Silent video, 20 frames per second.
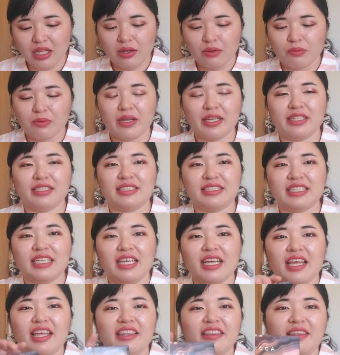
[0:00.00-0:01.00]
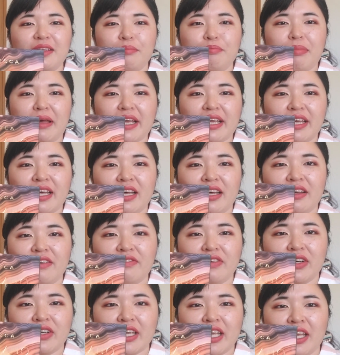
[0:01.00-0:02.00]
was the Becca
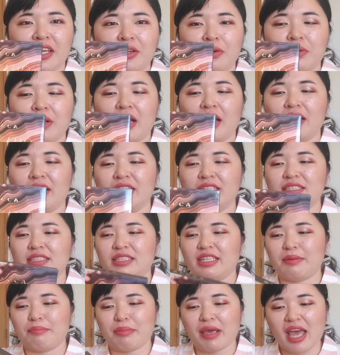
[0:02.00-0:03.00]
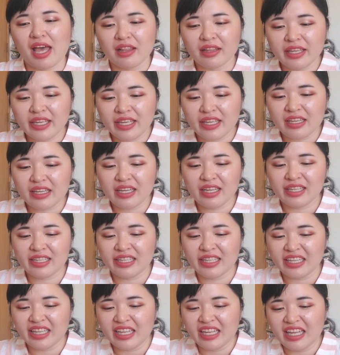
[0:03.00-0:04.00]
Volcano Goddess palette.
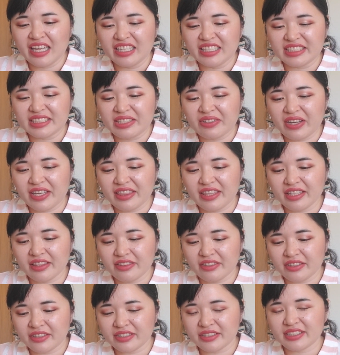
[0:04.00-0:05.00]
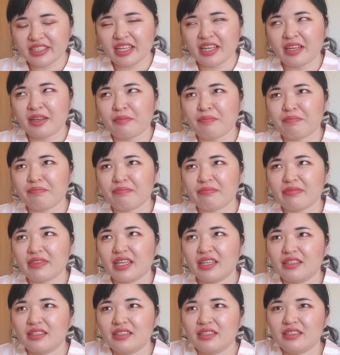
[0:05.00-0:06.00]
So I think there's
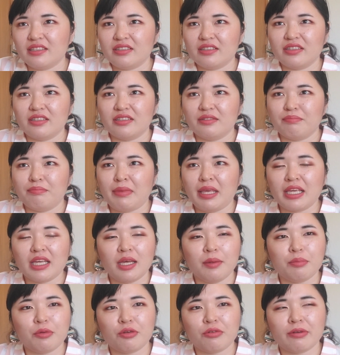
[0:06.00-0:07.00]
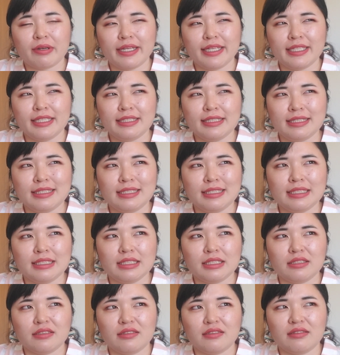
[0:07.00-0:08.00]
Makeup Craze
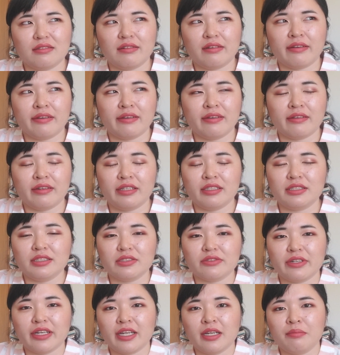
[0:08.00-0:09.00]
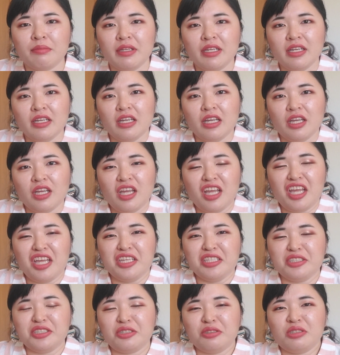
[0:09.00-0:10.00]
on Instagram.
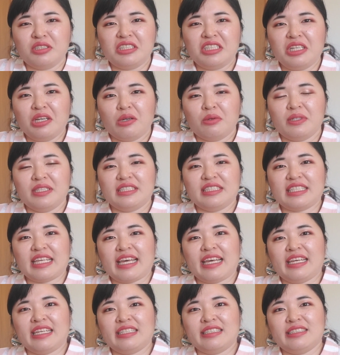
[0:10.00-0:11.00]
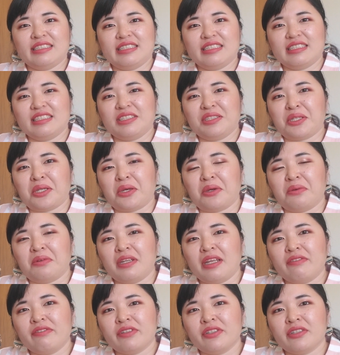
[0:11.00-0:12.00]
So she always says, you know,
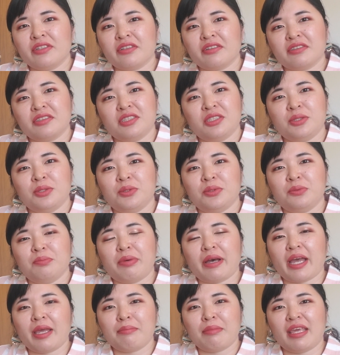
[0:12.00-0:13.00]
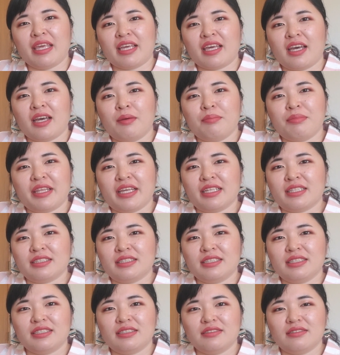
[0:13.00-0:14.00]
never to buy makeup
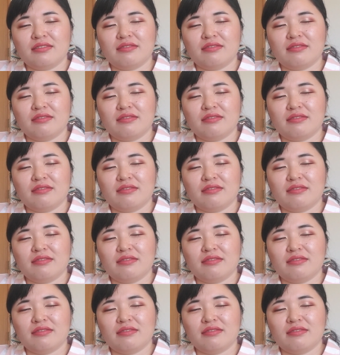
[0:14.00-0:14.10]
that's